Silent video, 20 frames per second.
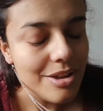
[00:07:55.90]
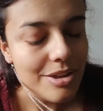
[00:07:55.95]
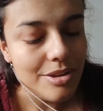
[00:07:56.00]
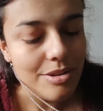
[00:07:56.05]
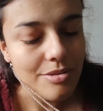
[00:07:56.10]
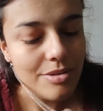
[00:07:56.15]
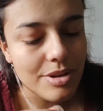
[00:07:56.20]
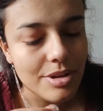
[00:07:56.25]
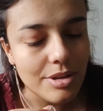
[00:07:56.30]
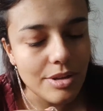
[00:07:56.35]

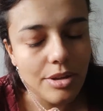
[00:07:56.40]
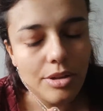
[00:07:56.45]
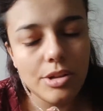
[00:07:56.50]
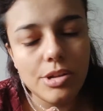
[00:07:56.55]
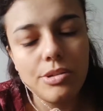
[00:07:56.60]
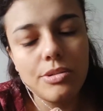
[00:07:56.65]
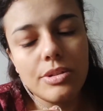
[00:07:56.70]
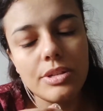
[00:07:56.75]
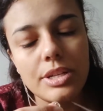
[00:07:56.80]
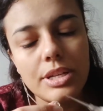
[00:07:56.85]
You can
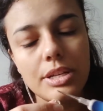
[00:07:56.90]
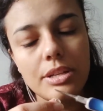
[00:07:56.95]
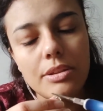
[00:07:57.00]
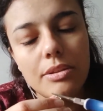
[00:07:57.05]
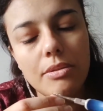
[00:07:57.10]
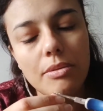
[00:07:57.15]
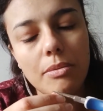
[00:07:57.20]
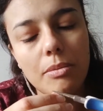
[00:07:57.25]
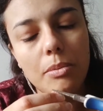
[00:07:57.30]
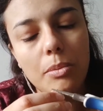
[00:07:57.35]
close it
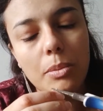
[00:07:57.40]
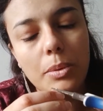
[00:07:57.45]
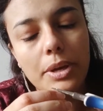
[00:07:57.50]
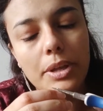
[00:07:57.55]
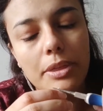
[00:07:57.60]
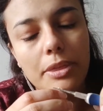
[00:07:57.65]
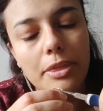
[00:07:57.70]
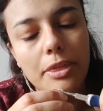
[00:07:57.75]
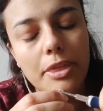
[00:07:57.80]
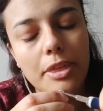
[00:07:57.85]

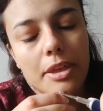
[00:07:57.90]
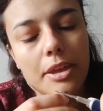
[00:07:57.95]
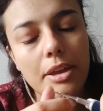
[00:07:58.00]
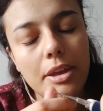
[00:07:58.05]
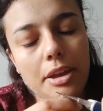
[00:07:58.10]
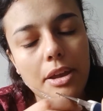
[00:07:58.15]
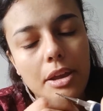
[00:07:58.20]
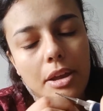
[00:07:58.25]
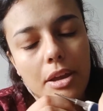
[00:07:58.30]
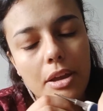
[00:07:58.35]
with
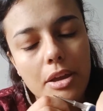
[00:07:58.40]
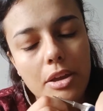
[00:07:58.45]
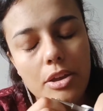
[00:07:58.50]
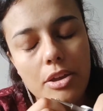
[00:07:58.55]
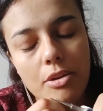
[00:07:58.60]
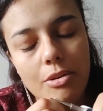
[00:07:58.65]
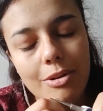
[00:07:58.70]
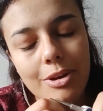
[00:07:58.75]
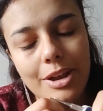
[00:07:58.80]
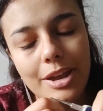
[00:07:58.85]

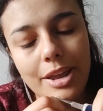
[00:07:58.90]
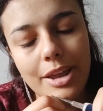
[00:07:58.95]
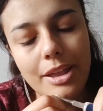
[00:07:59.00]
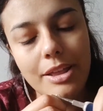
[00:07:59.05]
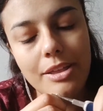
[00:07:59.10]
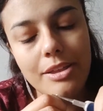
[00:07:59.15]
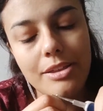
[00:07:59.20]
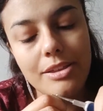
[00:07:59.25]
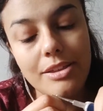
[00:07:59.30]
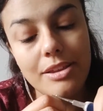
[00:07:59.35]
your
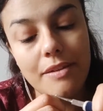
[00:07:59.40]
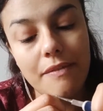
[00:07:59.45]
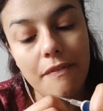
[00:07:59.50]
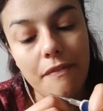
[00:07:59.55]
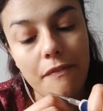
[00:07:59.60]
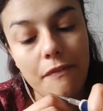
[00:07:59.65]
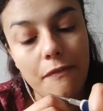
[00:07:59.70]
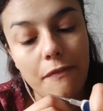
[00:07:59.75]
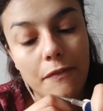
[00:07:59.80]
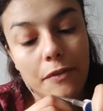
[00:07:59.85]
hands if
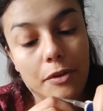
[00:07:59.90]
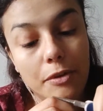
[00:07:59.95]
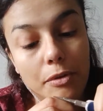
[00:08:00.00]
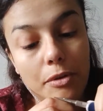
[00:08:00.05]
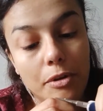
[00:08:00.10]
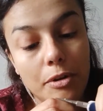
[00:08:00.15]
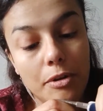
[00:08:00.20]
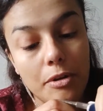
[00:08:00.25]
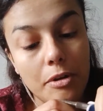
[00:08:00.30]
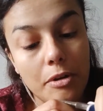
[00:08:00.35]

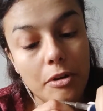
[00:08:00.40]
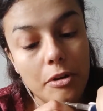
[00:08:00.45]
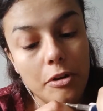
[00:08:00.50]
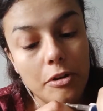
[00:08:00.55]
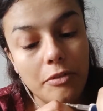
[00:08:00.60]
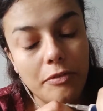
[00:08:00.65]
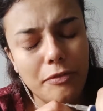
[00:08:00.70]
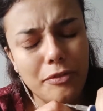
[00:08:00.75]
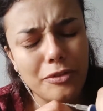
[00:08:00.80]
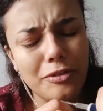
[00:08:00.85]
you
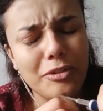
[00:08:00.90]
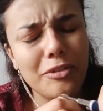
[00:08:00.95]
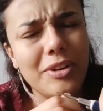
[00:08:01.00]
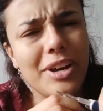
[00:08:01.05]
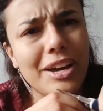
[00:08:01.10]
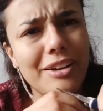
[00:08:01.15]
don't